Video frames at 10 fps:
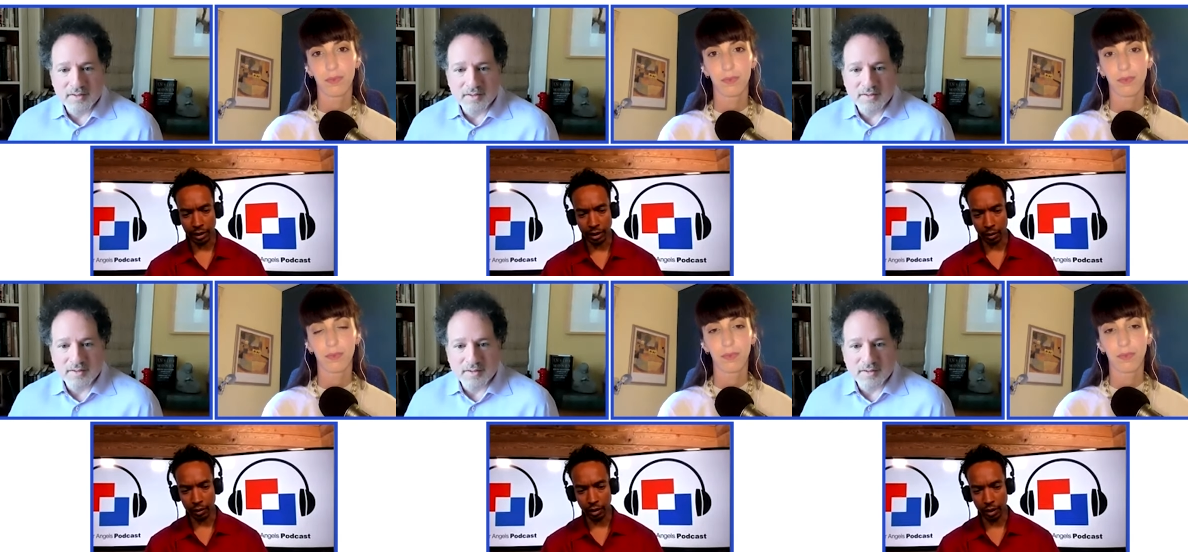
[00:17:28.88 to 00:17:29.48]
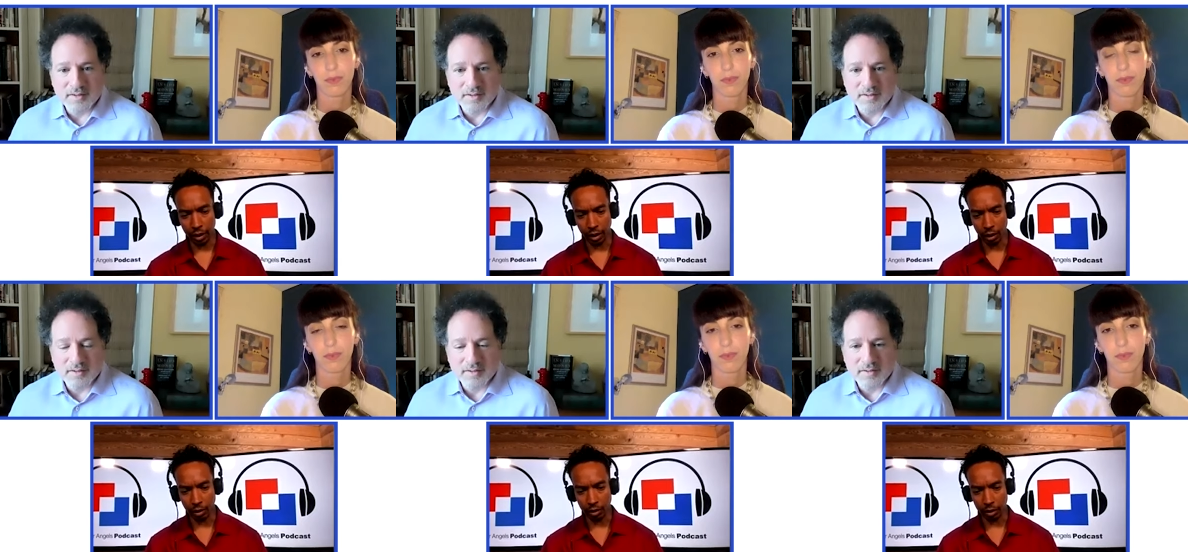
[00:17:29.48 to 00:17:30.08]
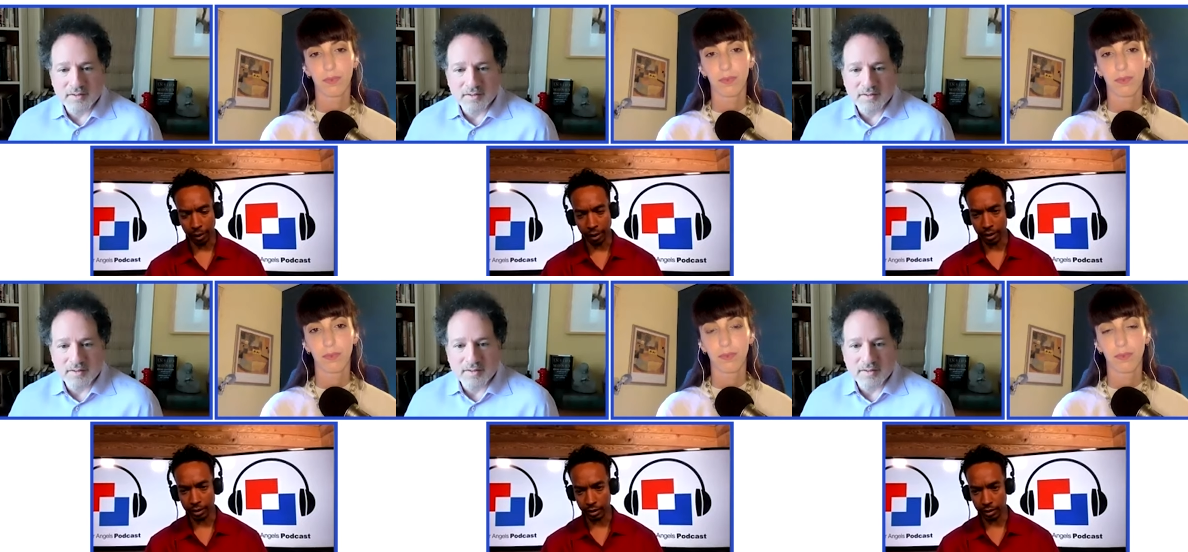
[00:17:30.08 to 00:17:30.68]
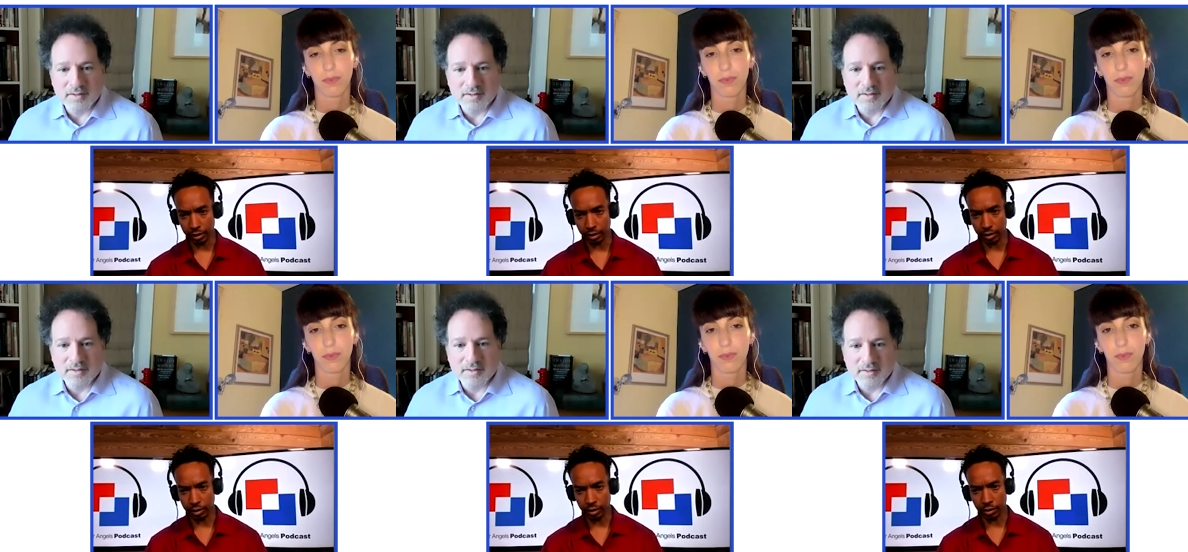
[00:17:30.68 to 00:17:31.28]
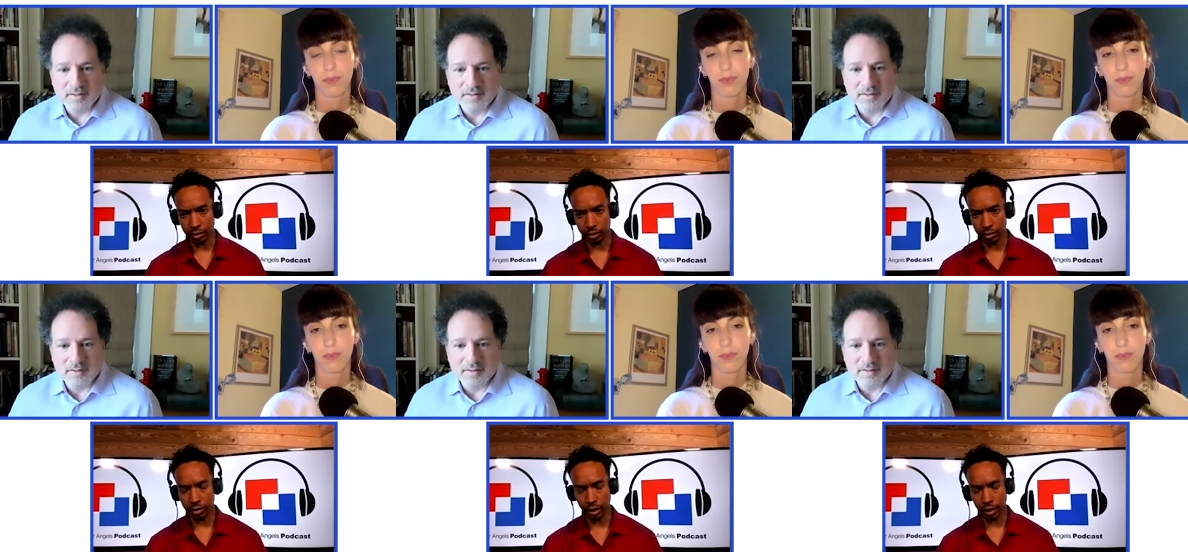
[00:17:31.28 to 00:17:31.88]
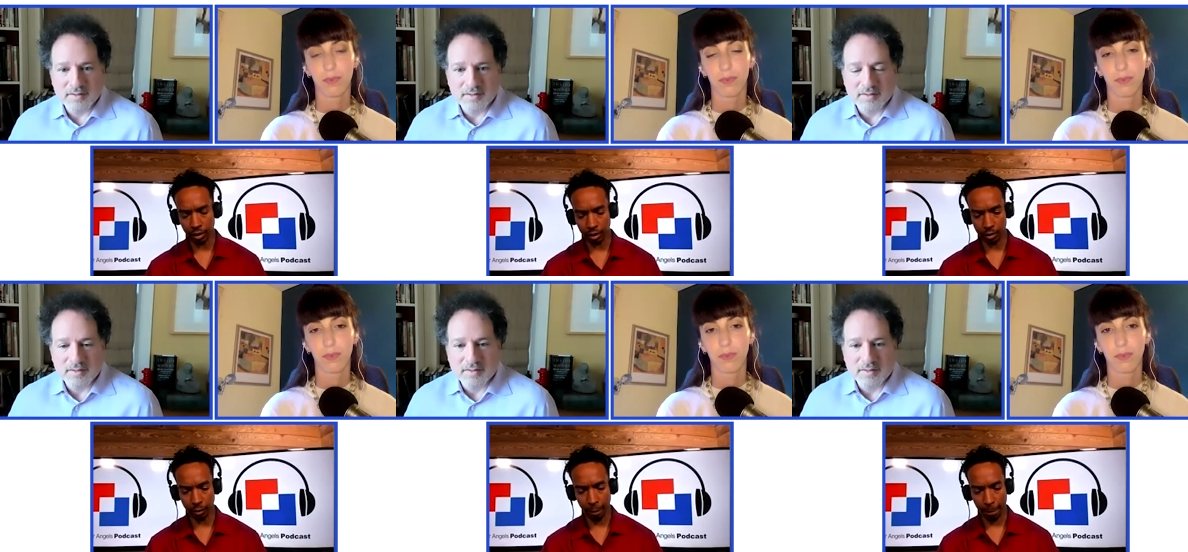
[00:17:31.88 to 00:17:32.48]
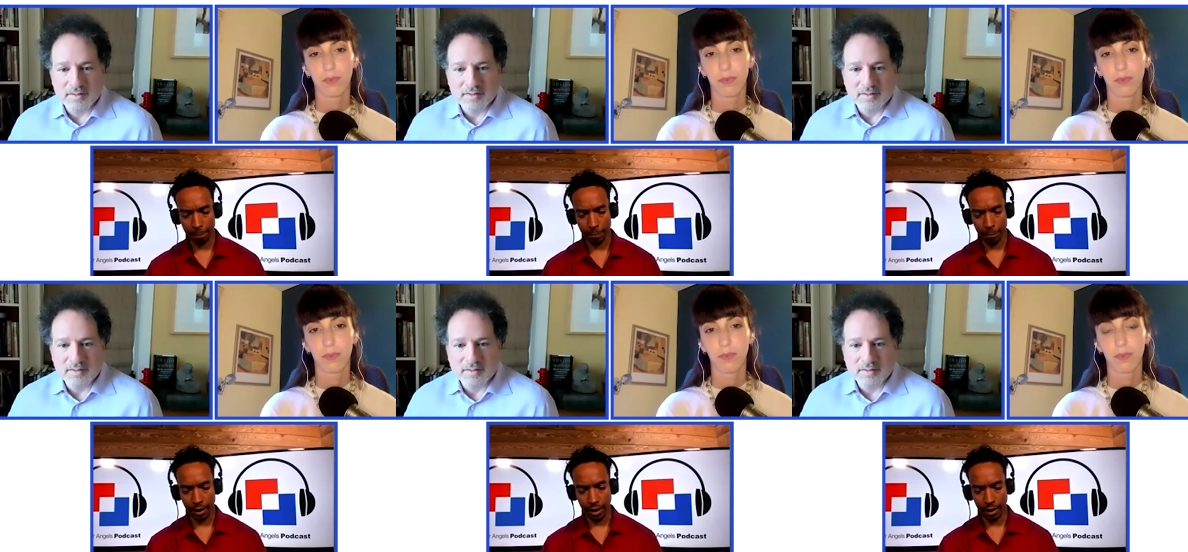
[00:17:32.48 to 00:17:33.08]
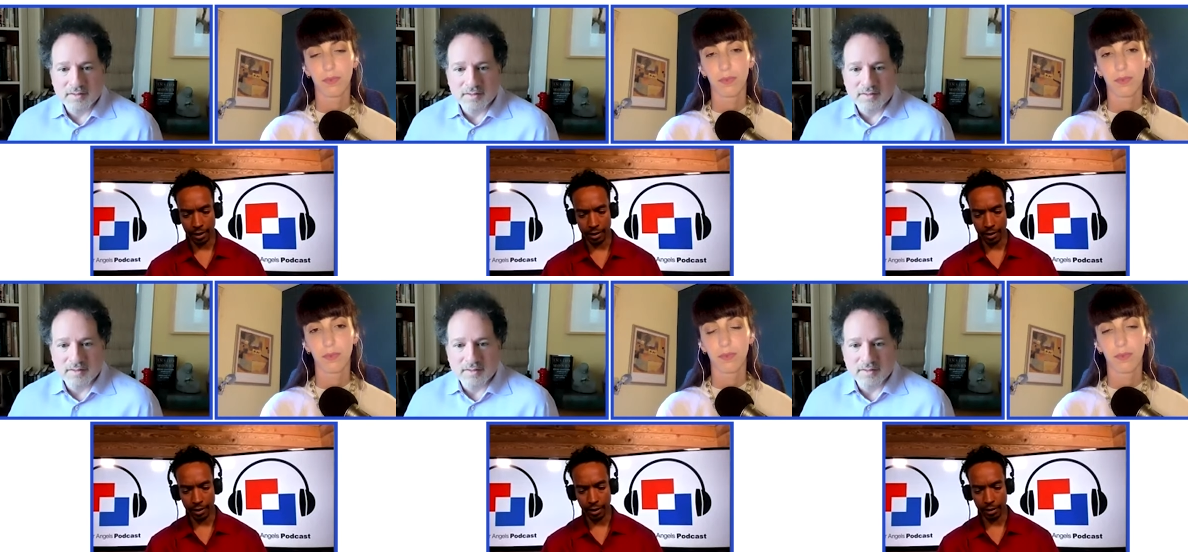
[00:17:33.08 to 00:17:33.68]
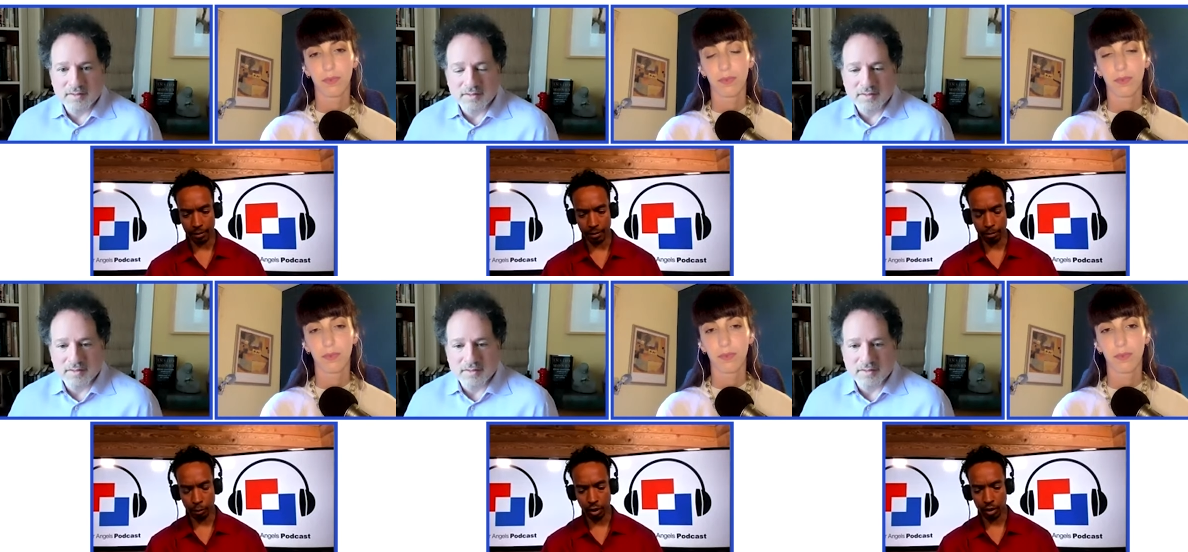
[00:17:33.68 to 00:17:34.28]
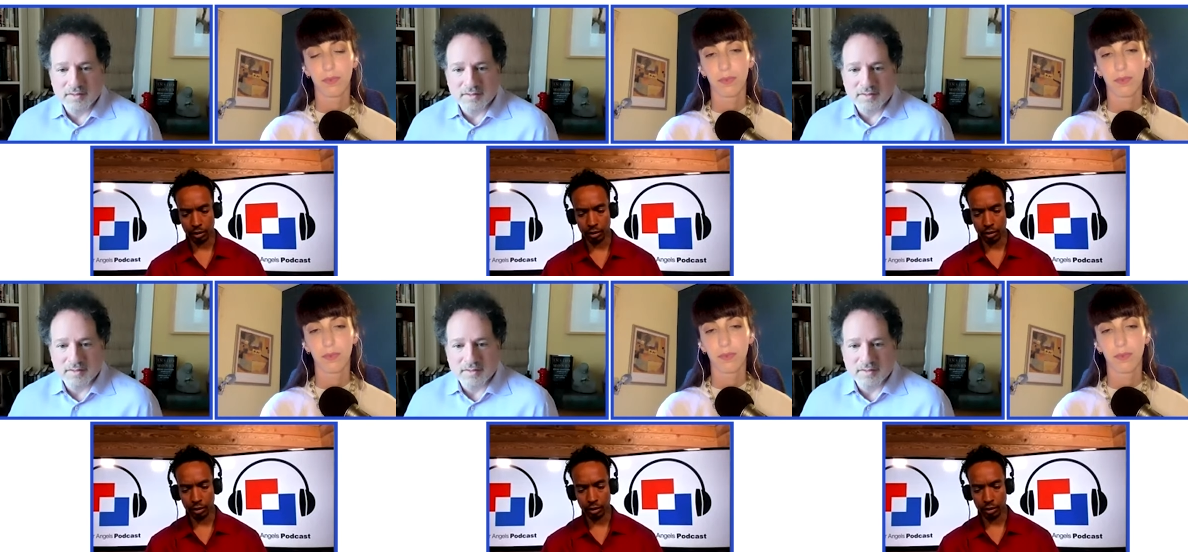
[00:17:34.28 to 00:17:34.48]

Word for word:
Speaker 1: out on our capacity to tell a broad